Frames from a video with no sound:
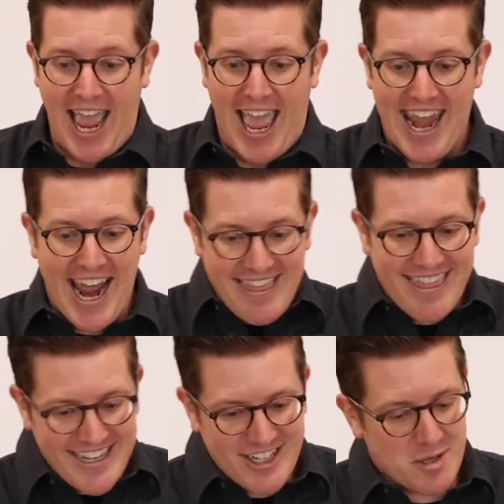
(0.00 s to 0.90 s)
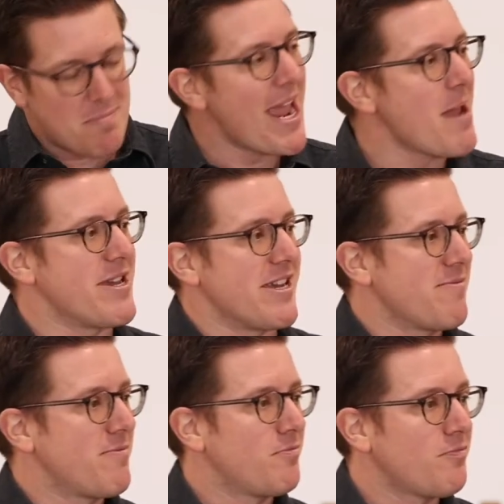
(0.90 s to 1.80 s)
And I think just maybe,
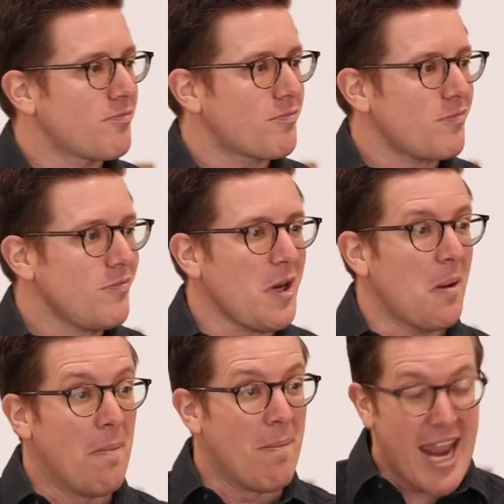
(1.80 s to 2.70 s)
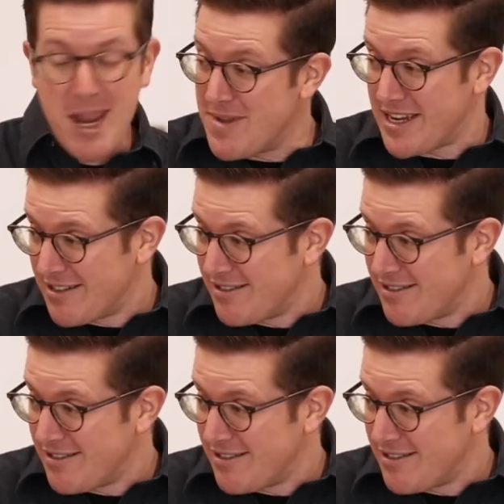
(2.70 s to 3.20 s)
I